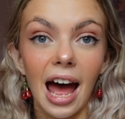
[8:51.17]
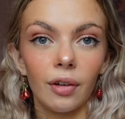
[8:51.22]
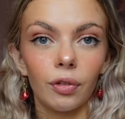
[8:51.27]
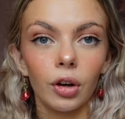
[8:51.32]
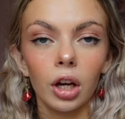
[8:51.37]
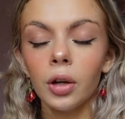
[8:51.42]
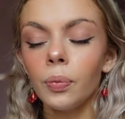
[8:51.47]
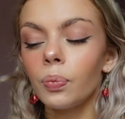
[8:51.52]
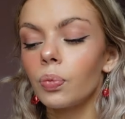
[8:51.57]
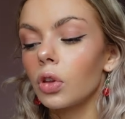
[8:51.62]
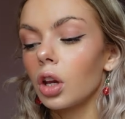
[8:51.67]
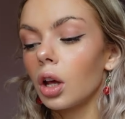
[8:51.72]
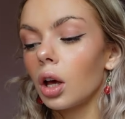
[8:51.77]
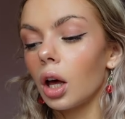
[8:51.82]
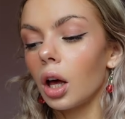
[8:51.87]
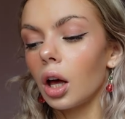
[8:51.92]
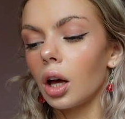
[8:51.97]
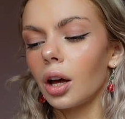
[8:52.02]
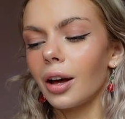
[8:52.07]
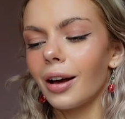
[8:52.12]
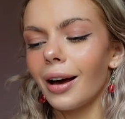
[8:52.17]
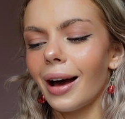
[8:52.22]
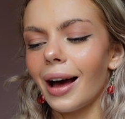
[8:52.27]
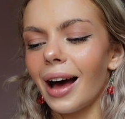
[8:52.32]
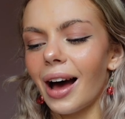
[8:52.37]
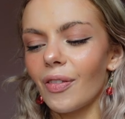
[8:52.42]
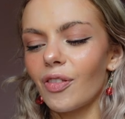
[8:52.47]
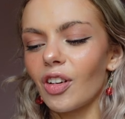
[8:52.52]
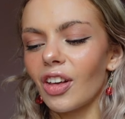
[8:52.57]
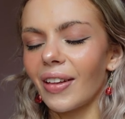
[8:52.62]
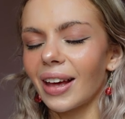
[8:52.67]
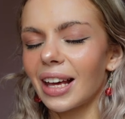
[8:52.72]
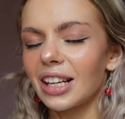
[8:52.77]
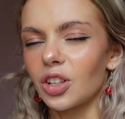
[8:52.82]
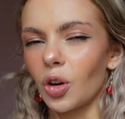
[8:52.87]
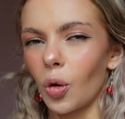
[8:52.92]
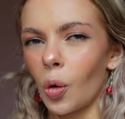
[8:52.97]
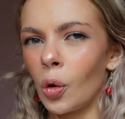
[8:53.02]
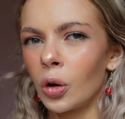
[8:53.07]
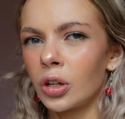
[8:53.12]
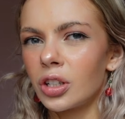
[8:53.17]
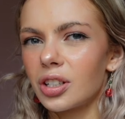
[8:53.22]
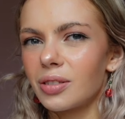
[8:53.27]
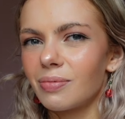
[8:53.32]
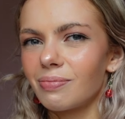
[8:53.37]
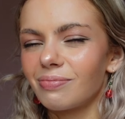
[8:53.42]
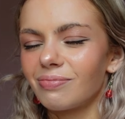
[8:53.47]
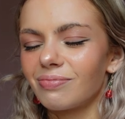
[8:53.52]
ever i feel like it's gorge